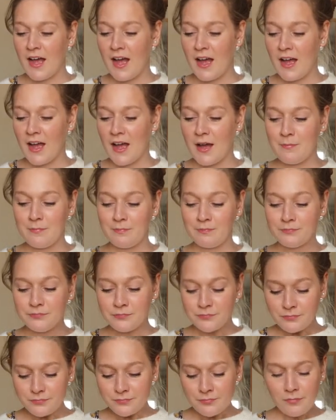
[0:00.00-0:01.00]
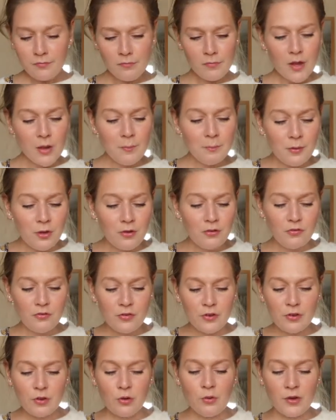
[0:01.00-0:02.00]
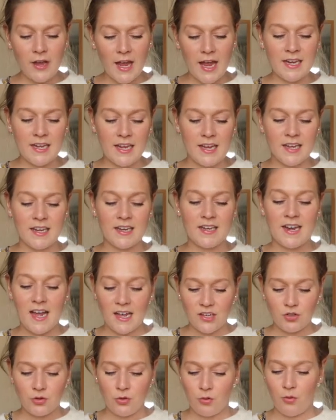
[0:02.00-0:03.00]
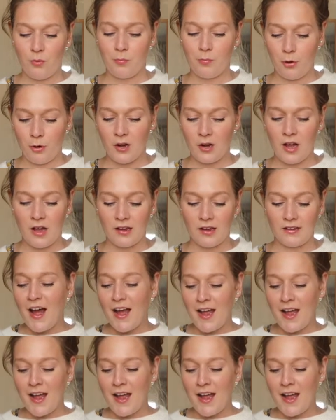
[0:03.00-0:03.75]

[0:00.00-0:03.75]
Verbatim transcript: Um, Beautiful, organic, natural products.